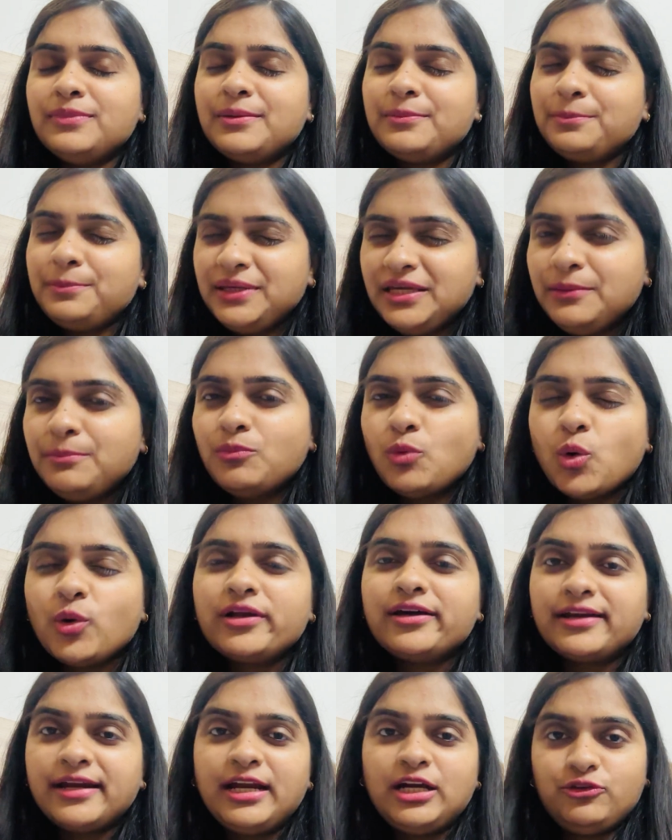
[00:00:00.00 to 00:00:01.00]
be more
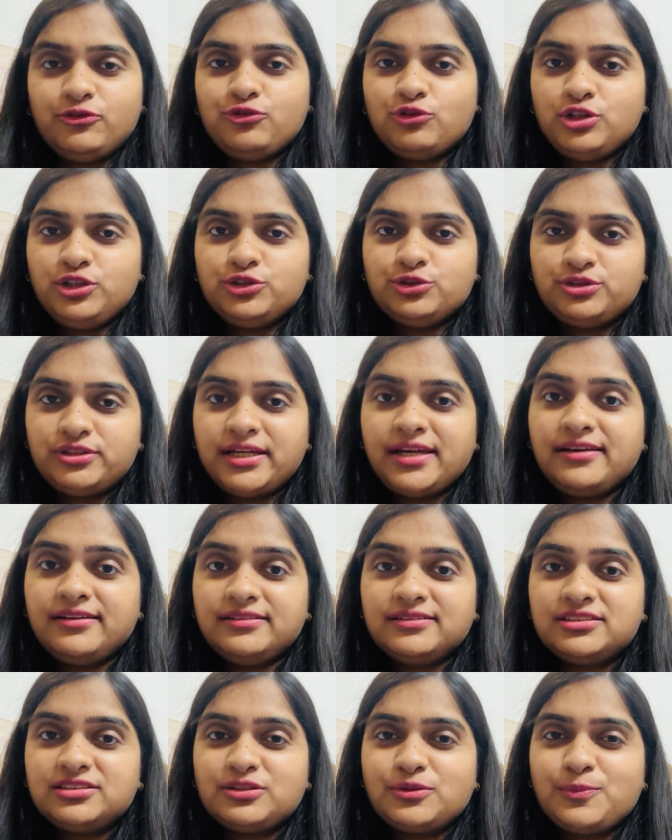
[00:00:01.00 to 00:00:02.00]
grateful to
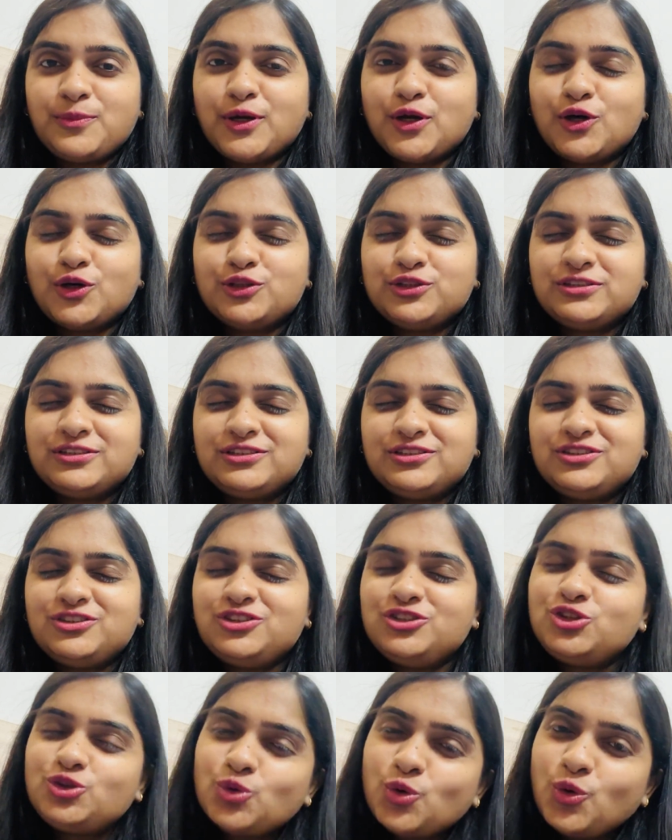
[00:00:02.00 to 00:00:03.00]
things, because
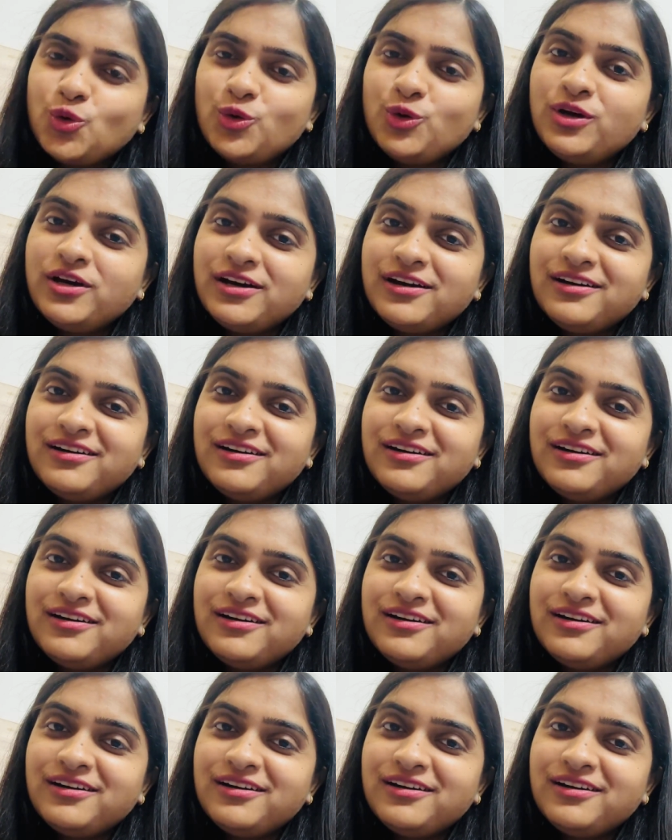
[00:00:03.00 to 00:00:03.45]
two